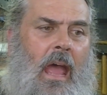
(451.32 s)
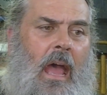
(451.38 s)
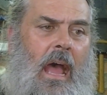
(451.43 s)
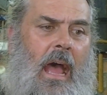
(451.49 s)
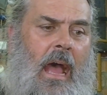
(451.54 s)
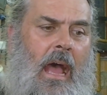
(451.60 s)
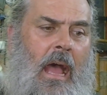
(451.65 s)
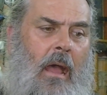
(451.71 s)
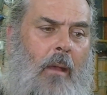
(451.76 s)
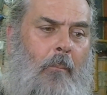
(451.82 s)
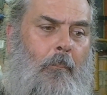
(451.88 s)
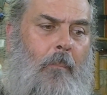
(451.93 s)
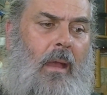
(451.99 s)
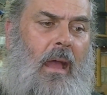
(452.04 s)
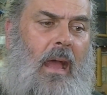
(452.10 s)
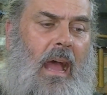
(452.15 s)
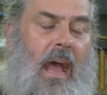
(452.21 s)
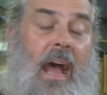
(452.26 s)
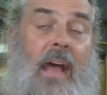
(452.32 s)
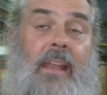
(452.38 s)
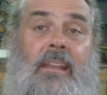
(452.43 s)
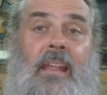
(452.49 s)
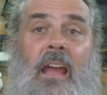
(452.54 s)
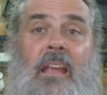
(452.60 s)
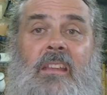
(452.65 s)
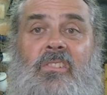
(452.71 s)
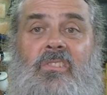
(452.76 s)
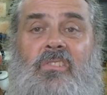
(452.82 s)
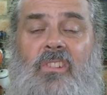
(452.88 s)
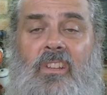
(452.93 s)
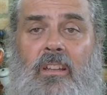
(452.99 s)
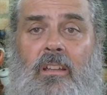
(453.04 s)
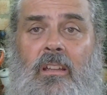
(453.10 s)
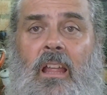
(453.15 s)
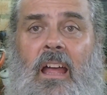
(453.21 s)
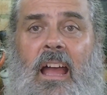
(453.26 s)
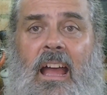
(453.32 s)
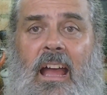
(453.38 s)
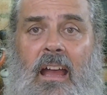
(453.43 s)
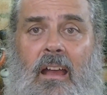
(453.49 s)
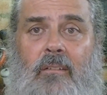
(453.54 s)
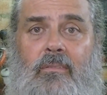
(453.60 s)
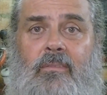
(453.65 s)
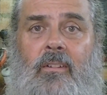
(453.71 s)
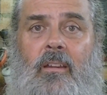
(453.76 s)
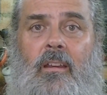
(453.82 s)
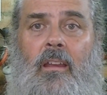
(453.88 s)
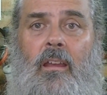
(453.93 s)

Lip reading: And I still have